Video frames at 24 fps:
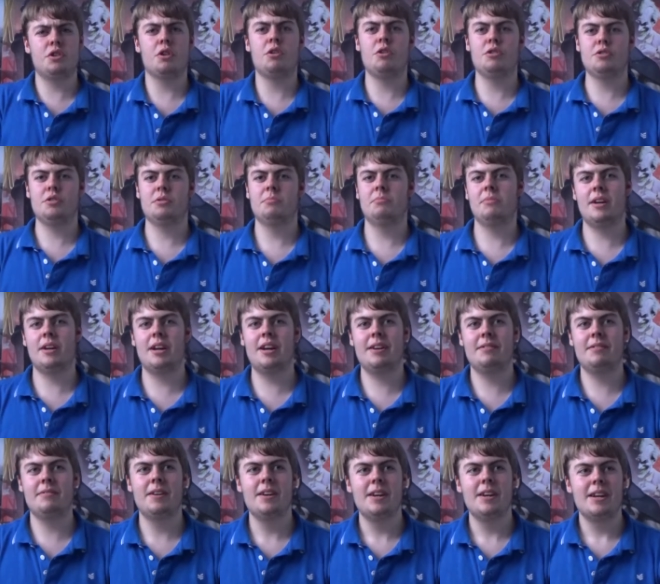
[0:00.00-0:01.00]
awesome.
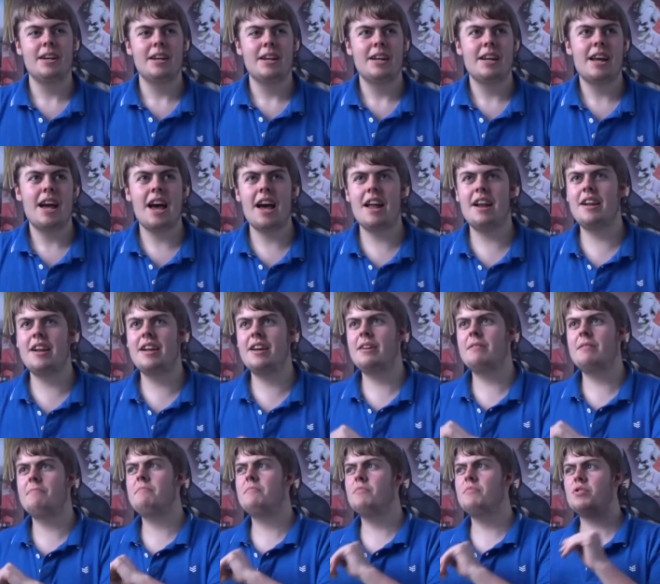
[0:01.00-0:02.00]
Uh, and
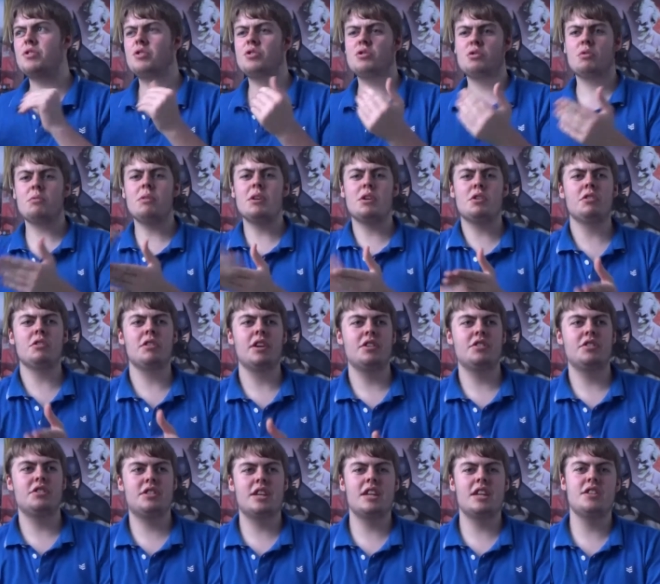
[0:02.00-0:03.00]
um, it's quite cool how
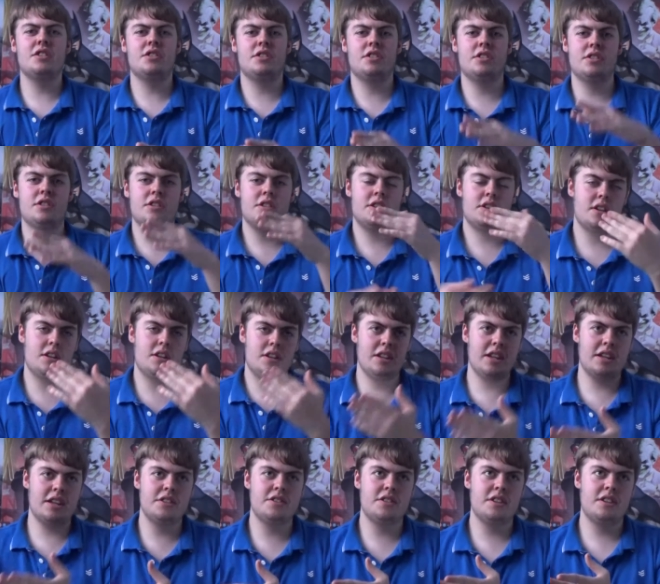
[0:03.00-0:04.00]
it's set in,
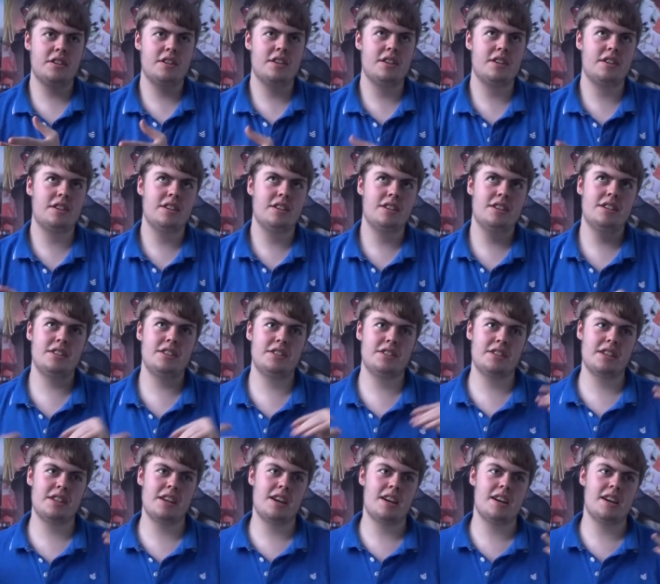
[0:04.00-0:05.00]
like it's a, he's
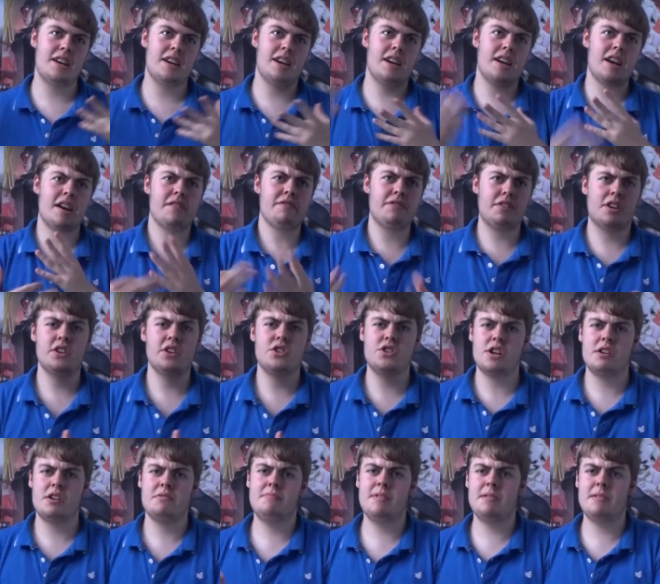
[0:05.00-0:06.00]
uh, an African
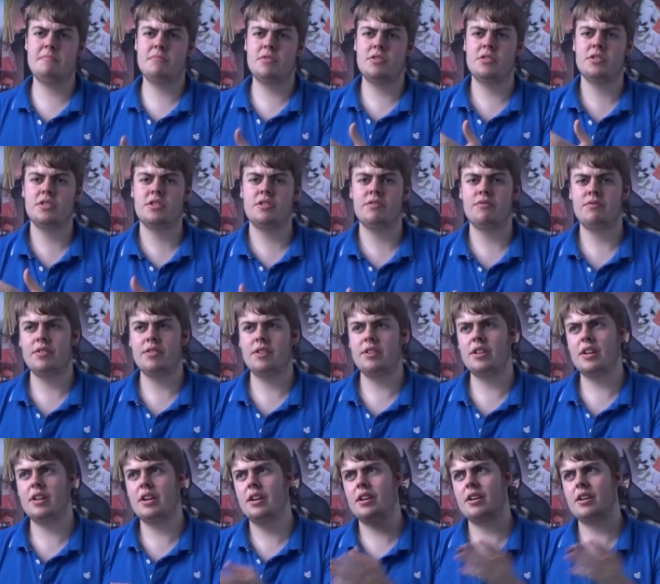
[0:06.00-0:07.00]
tribe member and stuff like
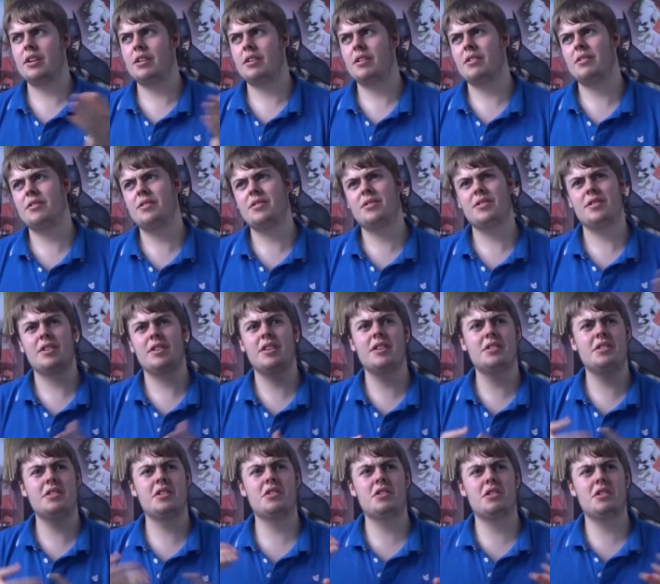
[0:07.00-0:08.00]
that. It's,
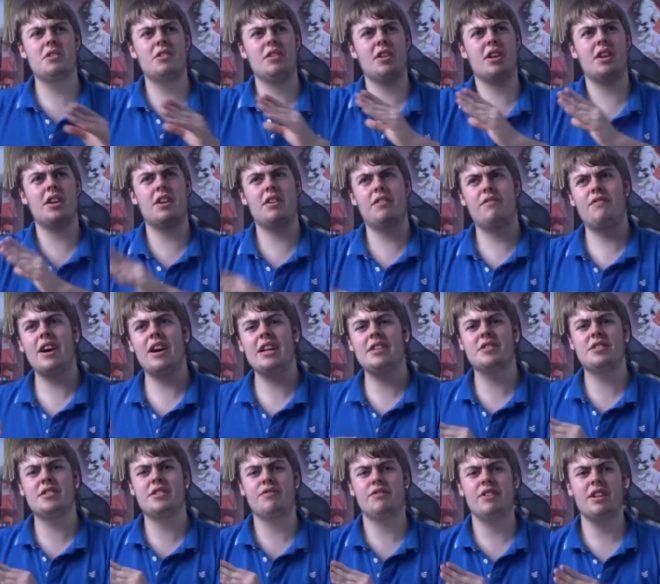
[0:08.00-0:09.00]
they're like an
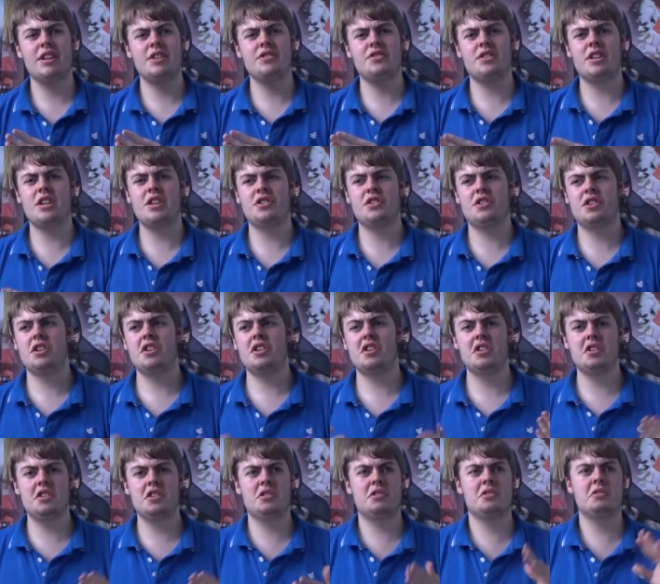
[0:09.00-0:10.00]
advanced civilization.
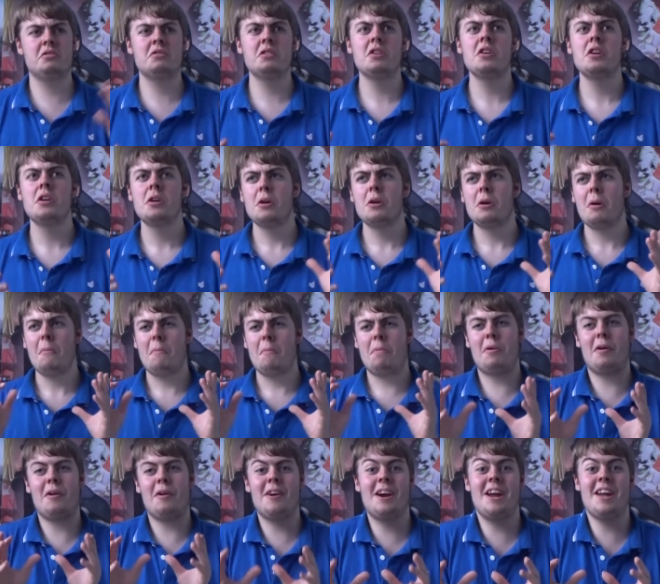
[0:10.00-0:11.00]
It's
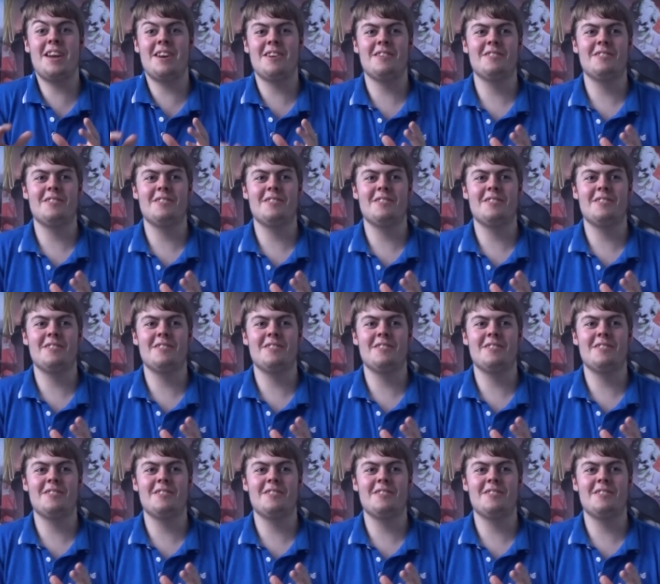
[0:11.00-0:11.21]
pretty